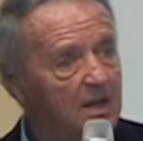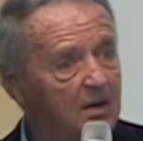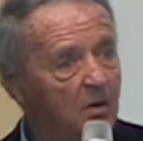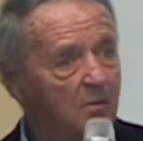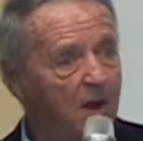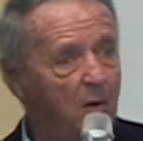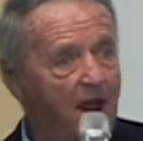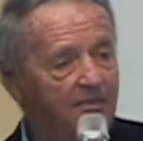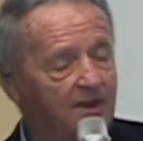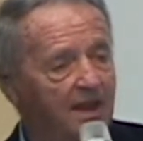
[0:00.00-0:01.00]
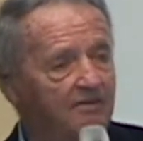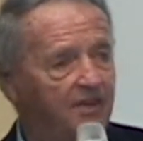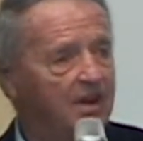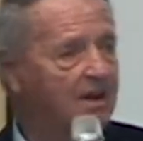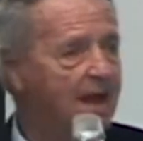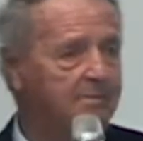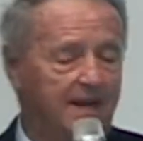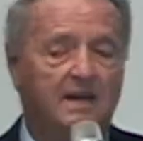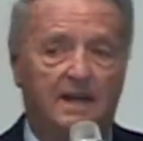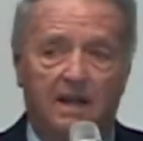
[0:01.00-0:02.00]
Well, my wife and I had figured I'd
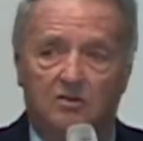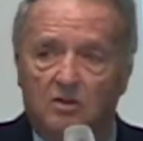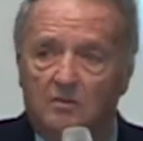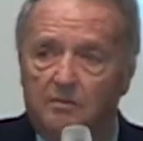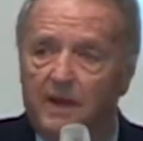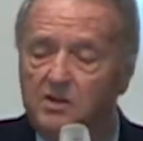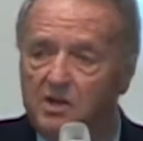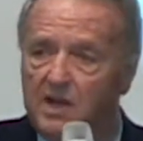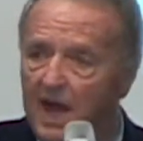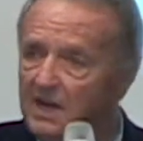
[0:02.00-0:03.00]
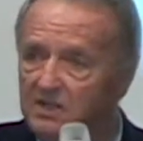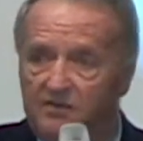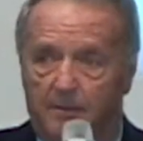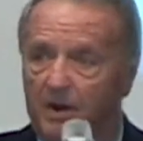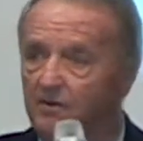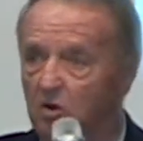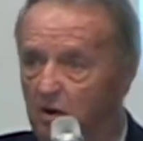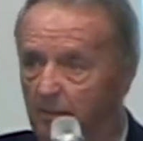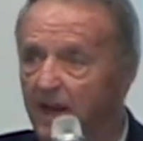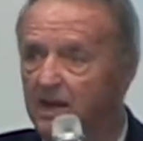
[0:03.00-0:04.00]
need to get to a major college if I'm ever going
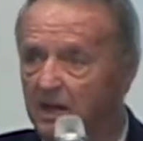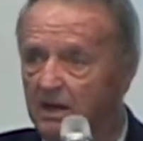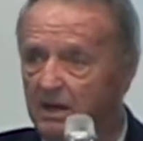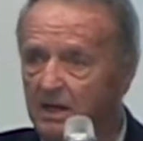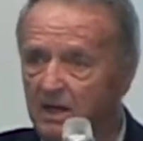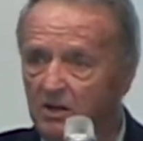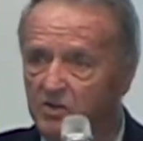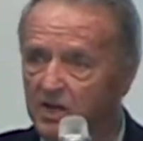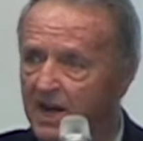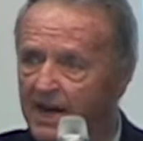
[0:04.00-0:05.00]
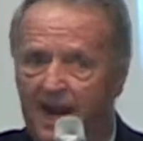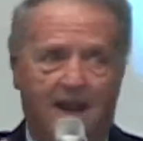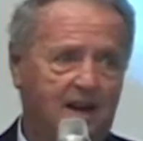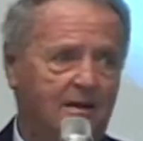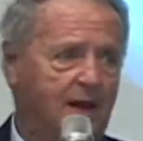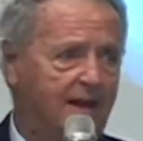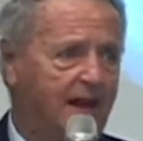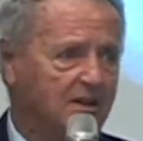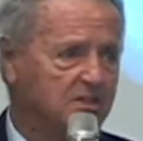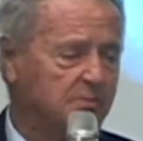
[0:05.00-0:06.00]
to make it, because they're not hiring anybody
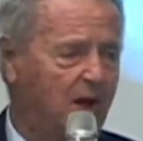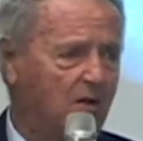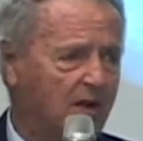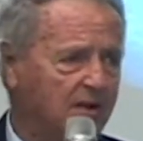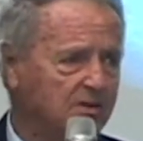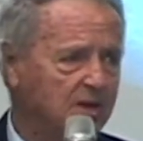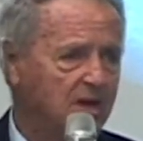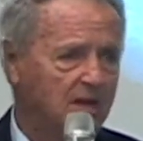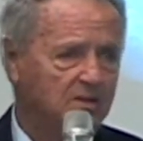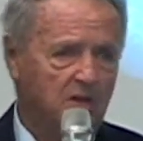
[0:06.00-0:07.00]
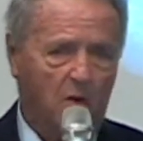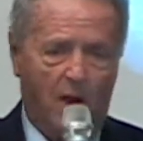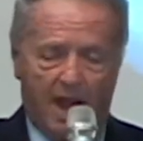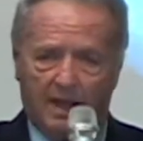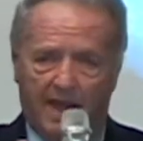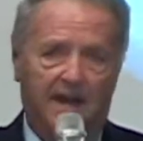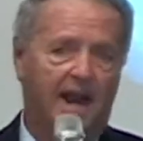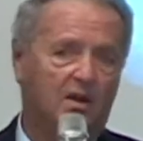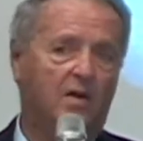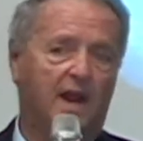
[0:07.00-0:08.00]
out of small colleges. So Ann and
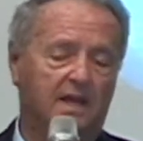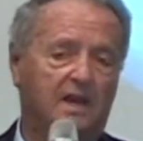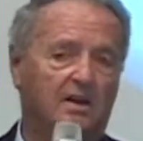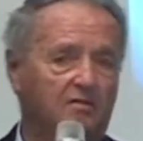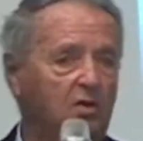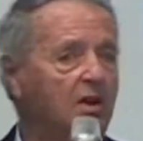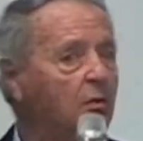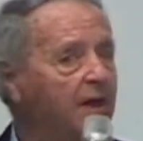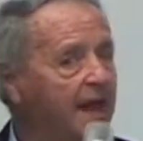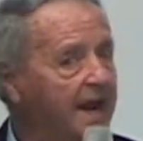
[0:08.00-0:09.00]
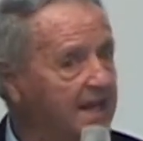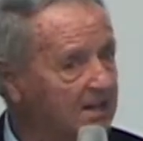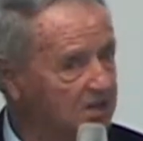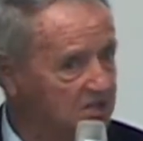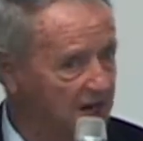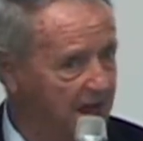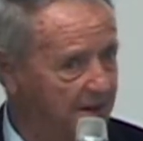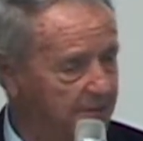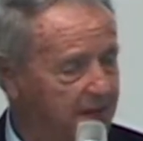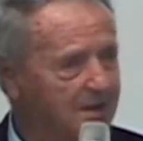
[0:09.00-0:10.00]
I go down and get interviewed, and I get the
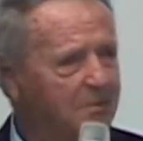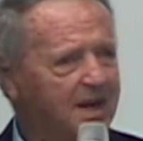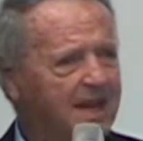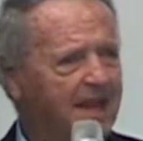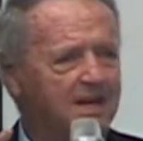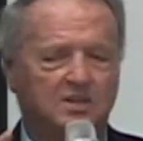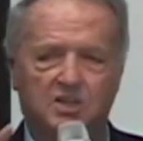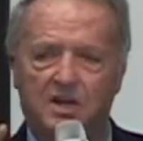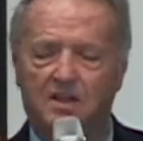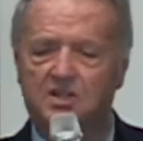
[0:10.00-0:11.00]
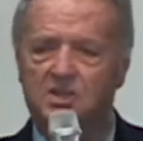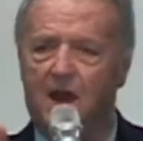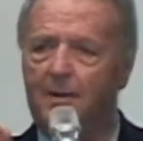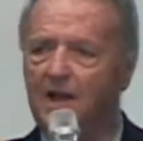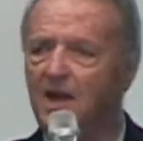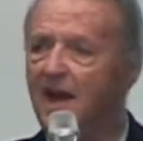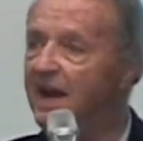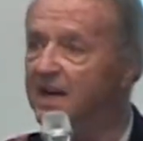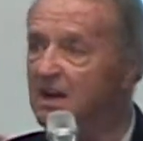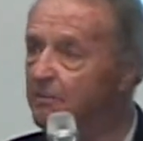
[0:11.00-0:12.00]
job. But again, it's another job I got. I
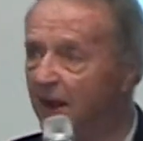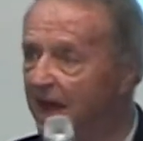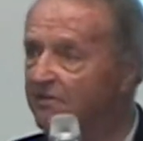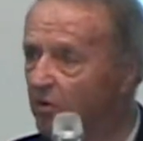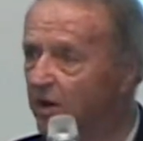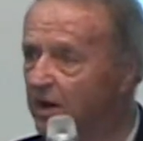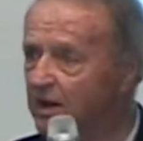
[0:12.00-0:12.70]
didn't apply for it.